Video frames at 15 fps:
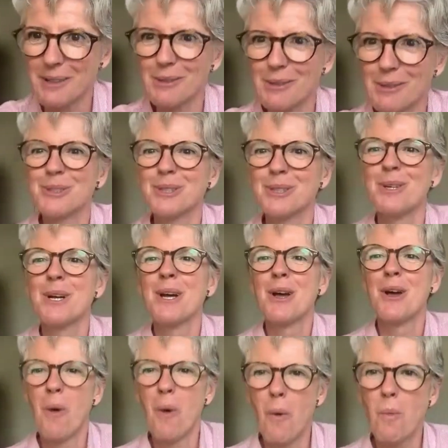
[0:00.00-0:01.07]
failed,
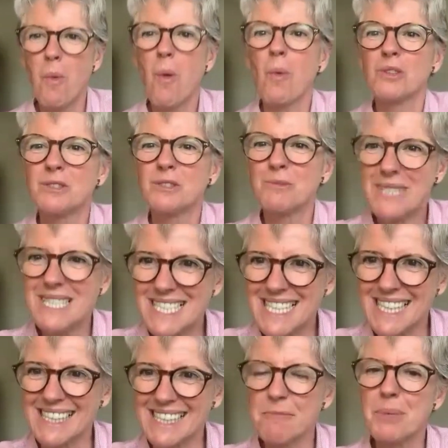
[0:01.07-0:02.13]
or what was
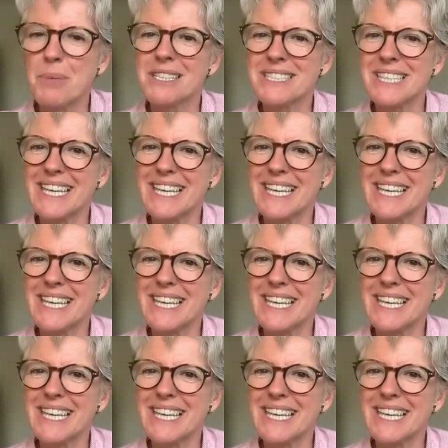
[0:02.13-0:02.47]
missing.